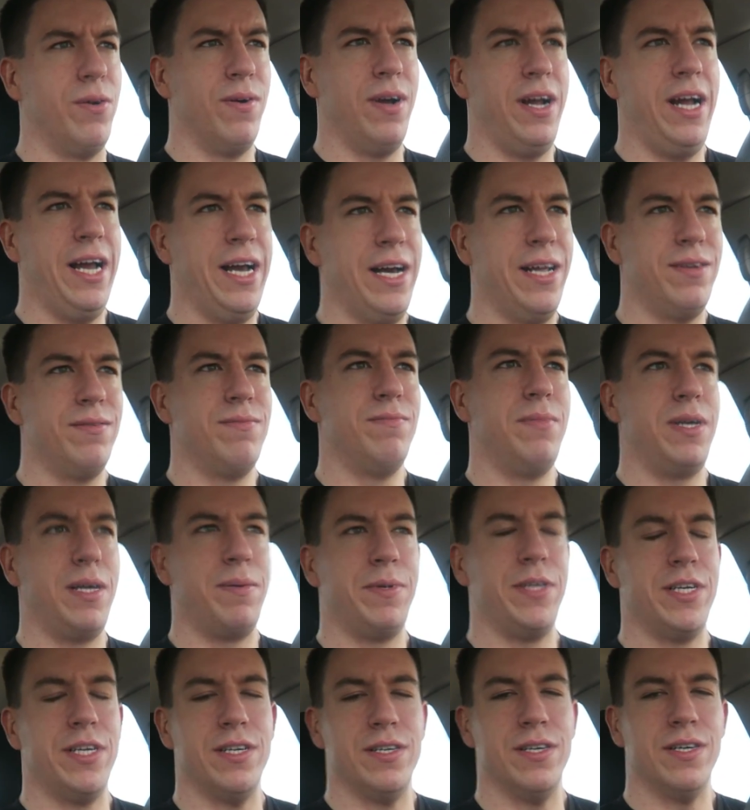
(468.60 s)
had
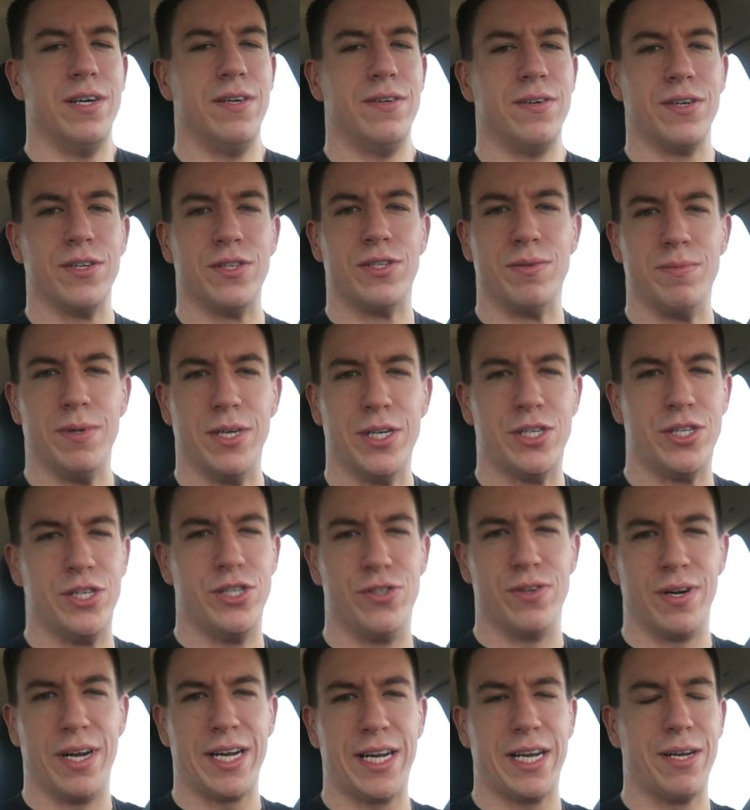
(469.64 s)
maybe a little too much to
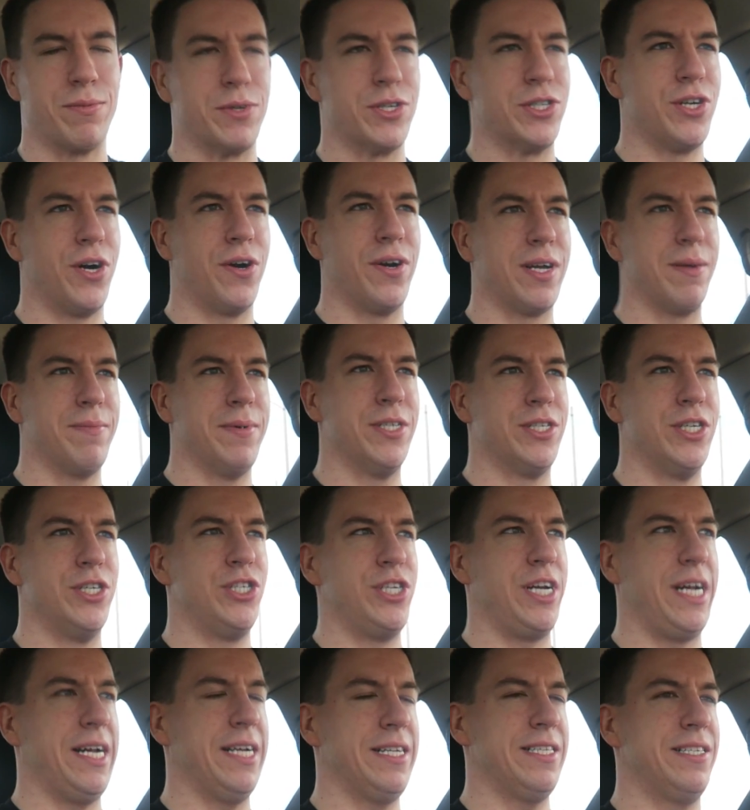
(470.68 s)
drink and were starting a bunch of
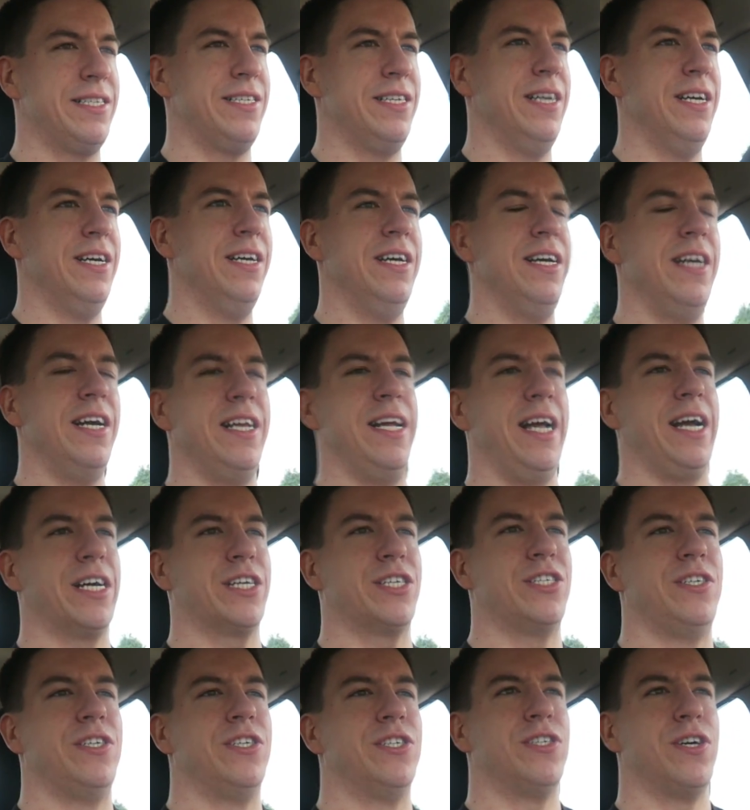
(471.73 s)
chants, and
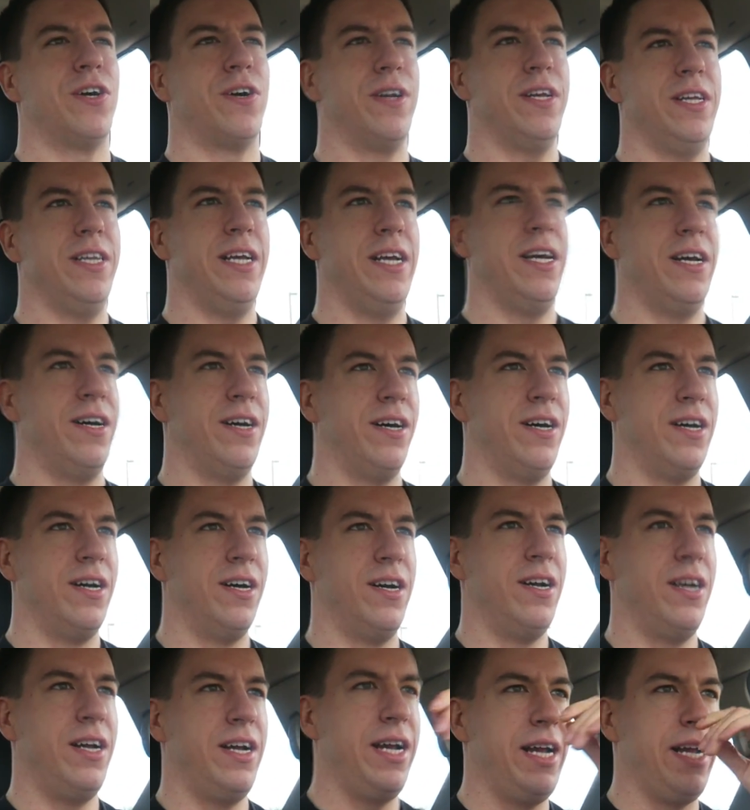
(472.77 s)
actually started
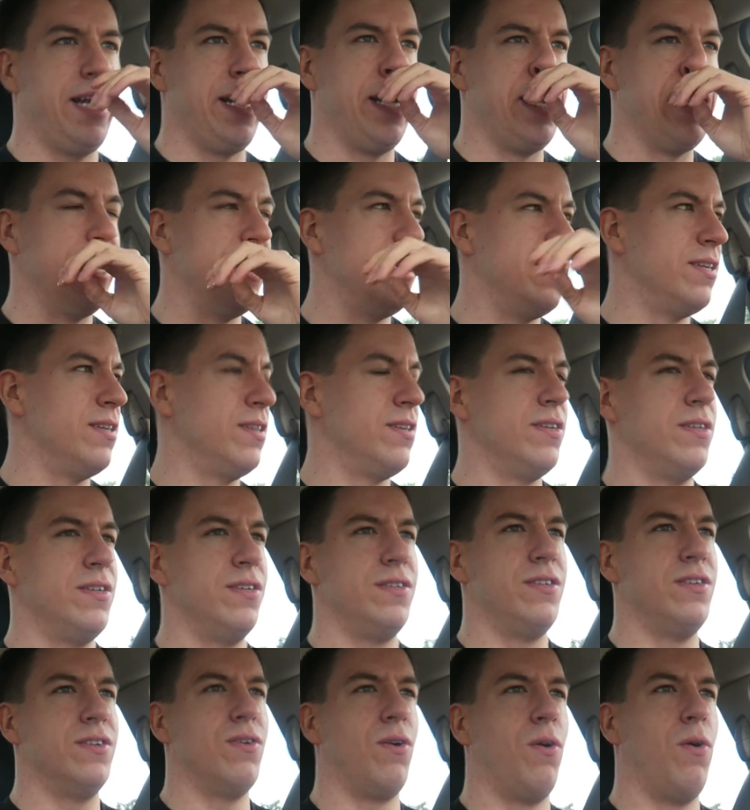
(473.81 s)
a
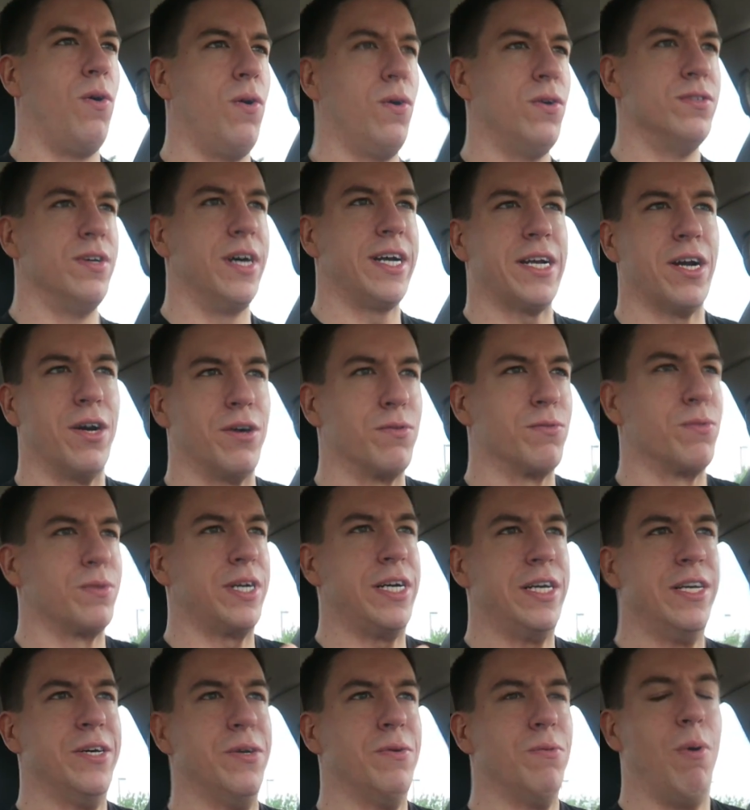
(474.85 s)
whole like
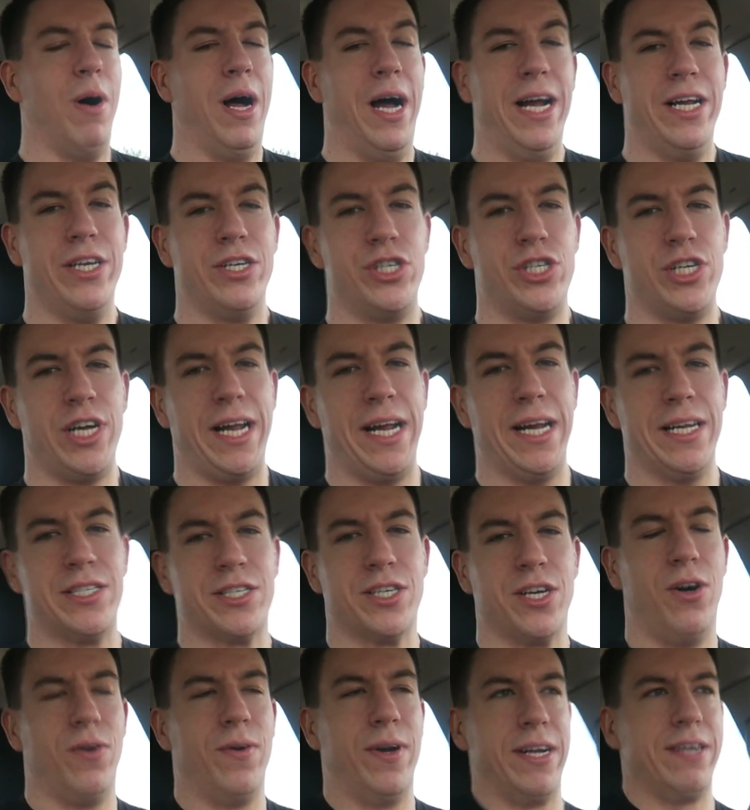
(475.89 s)
arena-wide
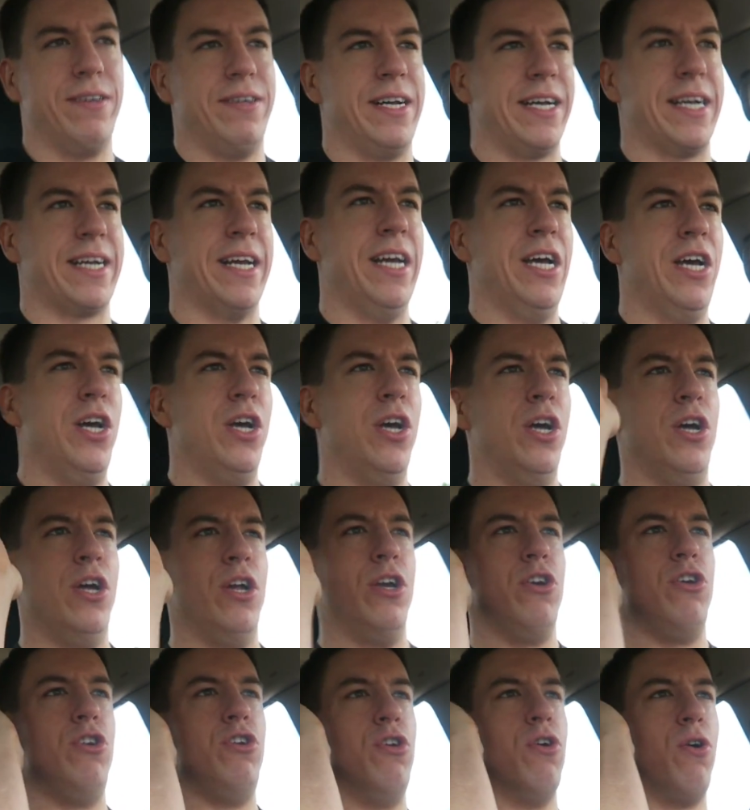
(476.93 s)
chant going like,
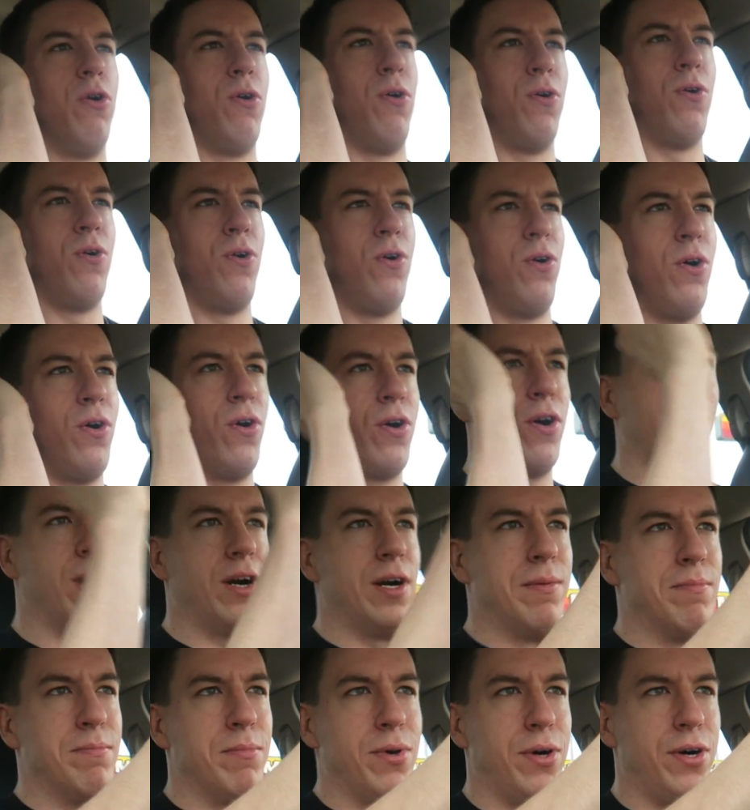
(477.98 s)

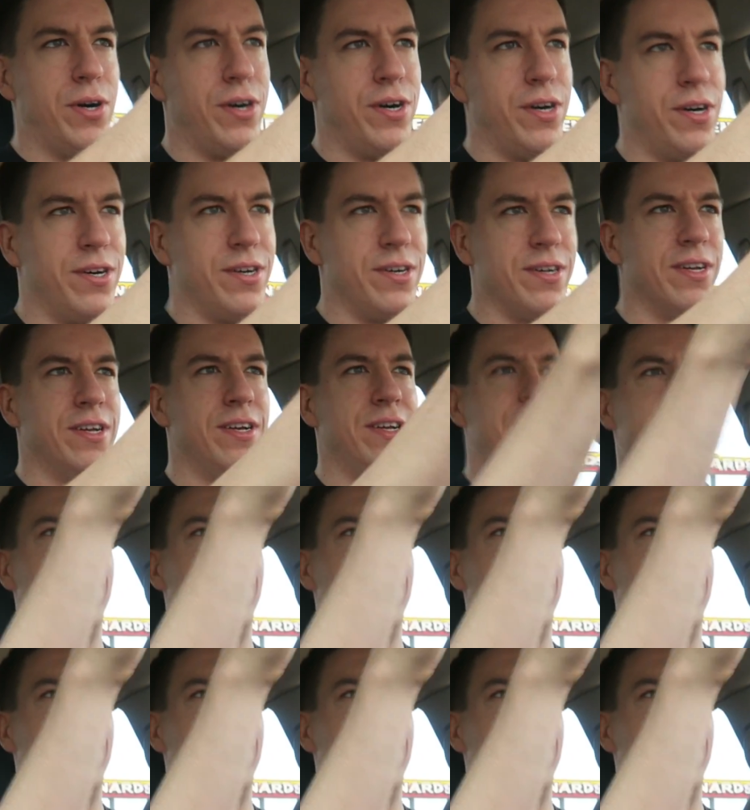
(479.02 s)
normal,